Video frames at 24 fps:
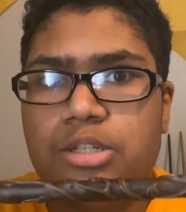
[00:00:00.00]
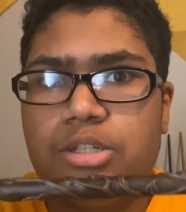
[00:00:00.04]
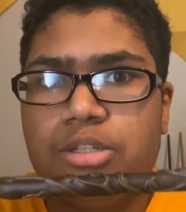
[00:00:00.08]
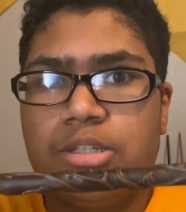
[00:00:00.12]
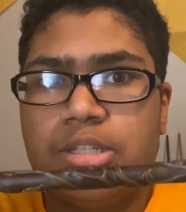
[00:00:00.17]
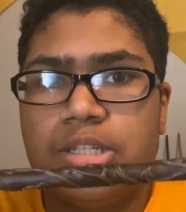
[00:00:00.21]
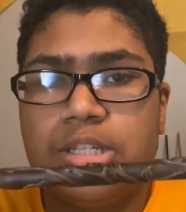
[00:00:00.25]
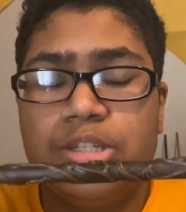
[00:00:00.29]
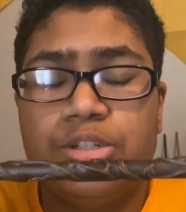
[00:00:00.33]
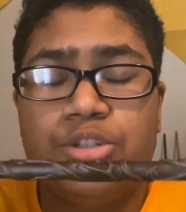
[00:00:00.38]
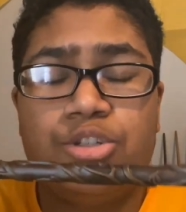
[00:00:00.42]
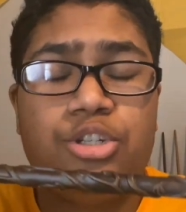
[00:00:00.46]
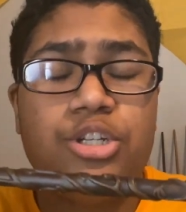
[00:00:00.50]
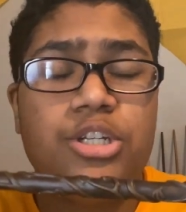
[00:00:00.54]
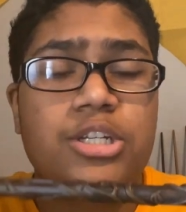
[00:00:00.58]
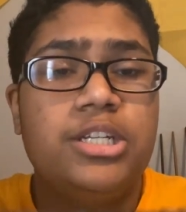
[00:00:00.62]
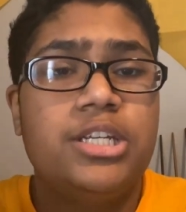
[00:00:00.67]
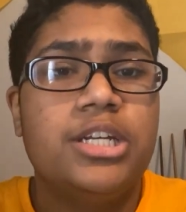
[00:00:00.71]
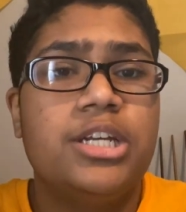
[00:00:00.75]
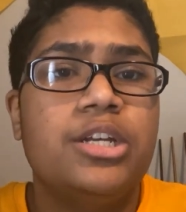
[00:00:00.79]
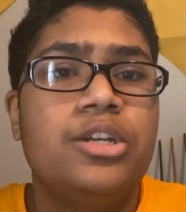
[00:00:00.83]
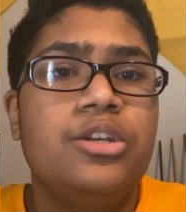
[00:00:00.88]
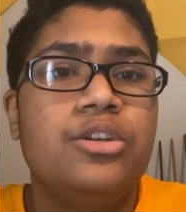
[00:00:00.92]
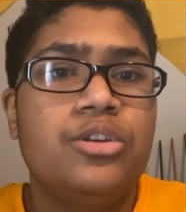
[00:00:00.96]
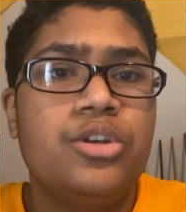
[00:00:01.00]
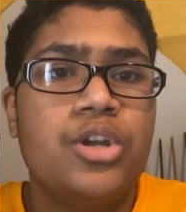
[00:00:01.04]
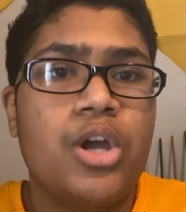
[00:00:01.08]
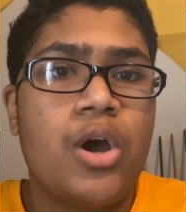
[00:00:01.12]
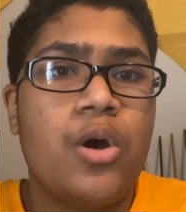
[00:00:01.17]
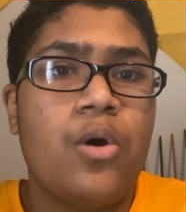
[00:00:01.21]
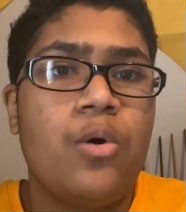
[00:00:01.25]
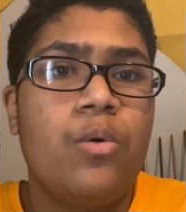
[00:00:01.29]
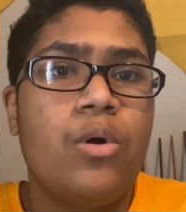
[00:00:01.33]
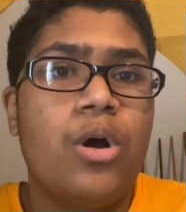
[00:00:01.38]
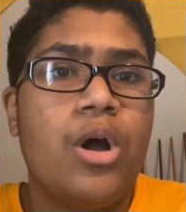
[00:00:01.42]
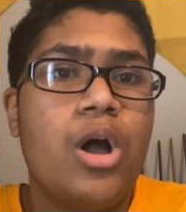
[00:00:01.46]
since she did
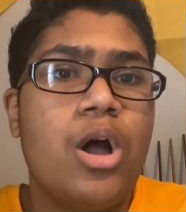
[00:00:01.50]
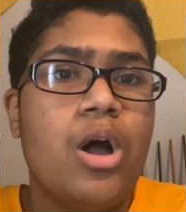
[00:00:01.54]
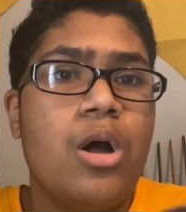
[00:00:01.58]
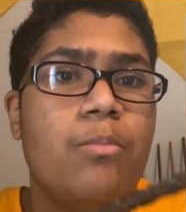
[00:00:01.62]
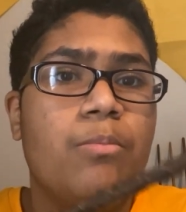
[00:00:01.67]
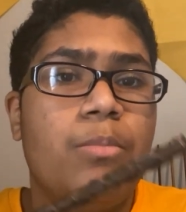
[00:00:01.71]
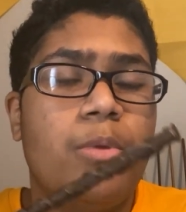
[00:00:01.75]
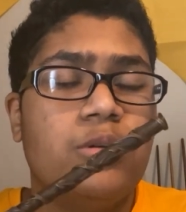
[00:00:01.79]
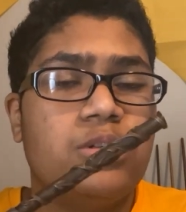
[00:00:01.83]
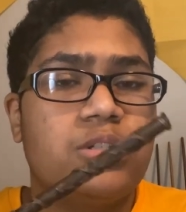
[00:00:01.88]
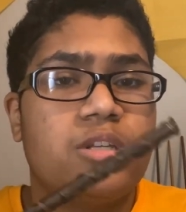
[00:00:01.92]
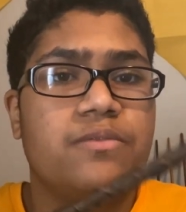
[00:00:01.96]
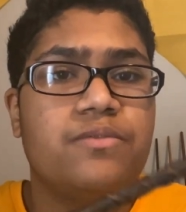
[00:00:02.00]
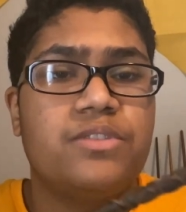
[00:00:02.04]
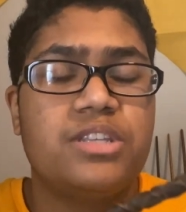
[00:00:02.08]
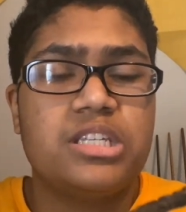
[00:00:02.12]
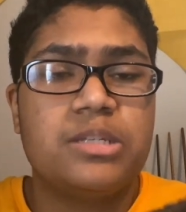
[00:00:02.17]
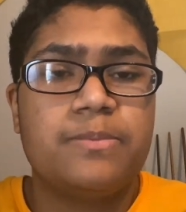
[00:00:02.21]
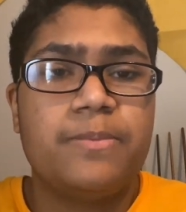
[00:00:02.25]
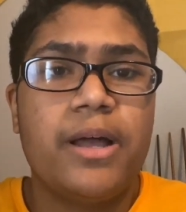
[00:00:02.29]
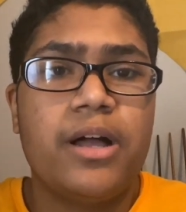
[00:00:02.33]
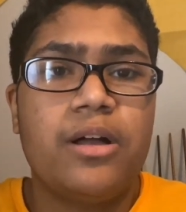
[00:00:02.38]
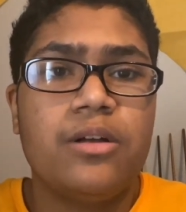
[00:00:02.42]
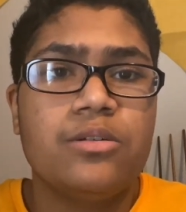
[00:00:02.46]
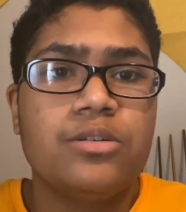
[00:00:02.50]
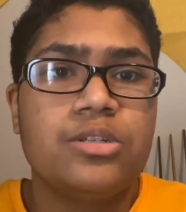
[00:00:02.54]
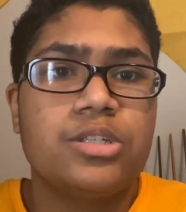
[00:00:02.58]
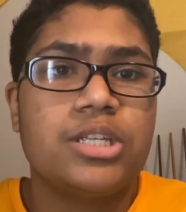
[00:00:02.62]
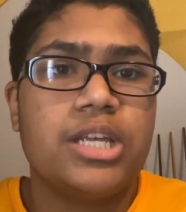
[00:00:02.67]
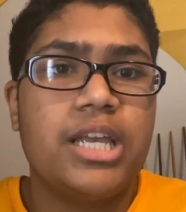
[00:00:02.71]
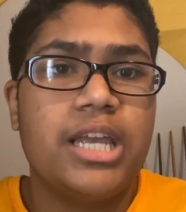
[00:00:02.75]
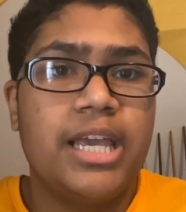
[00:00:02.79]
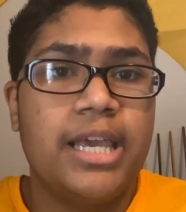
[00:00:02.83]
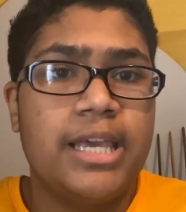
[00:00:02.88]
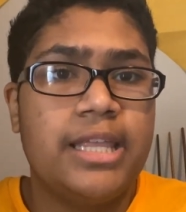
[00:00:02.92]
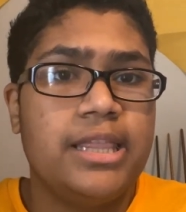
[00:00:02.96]
know most of the spells
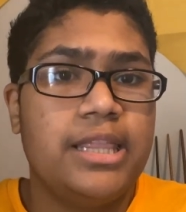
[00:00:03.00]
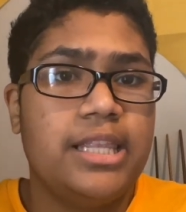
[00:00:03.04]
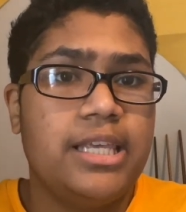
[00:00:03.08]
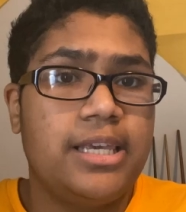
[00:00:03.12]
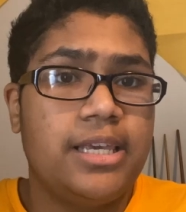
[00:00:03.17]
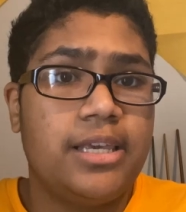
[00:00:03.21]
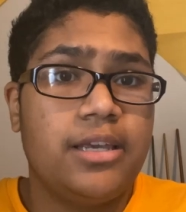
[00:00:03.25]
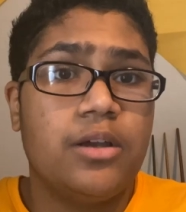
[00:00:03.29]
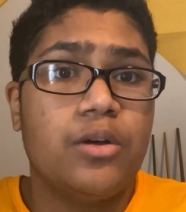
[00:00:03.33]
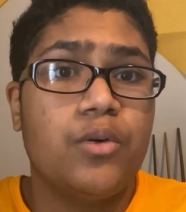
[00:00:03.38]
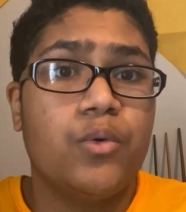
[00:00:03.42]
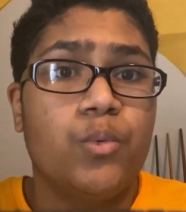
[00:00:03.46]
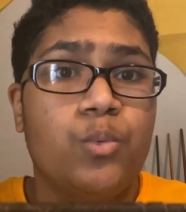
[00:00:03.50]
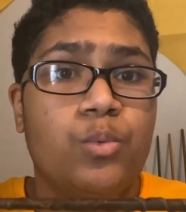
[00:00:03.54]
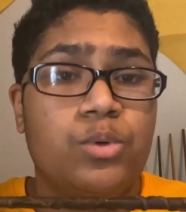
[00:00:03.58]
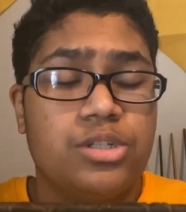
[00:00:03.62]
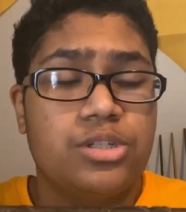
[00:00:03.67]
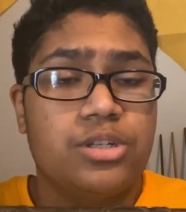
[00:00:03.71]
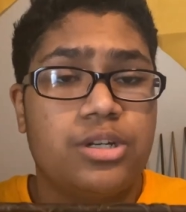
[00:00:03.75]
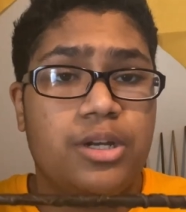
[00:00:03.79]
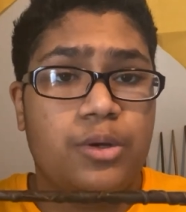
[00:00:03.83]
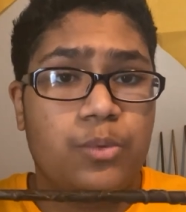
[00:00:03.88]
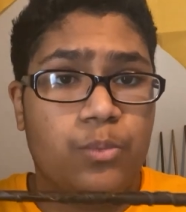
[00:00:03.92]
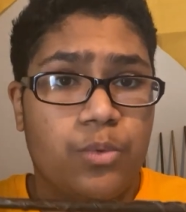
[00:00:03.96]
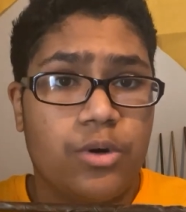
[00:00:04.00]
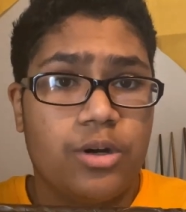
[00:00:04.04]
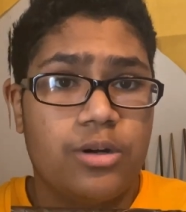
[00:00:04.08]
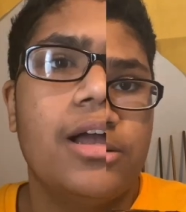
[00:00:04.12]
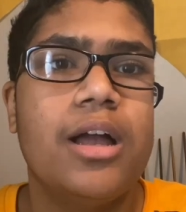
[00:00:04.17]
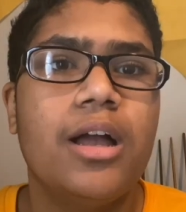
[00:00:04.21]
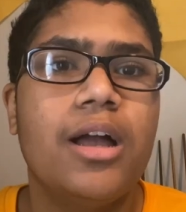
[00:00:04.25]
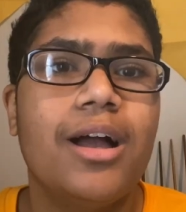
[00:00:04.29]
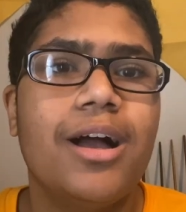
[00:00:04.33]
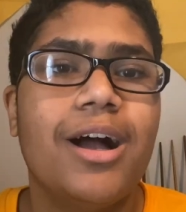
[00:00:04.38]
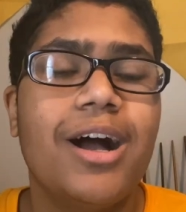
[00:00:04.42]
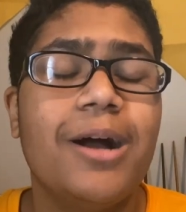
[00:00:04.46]
in the wizarding
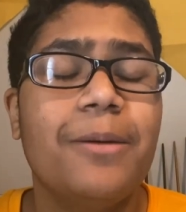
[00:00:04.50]
world.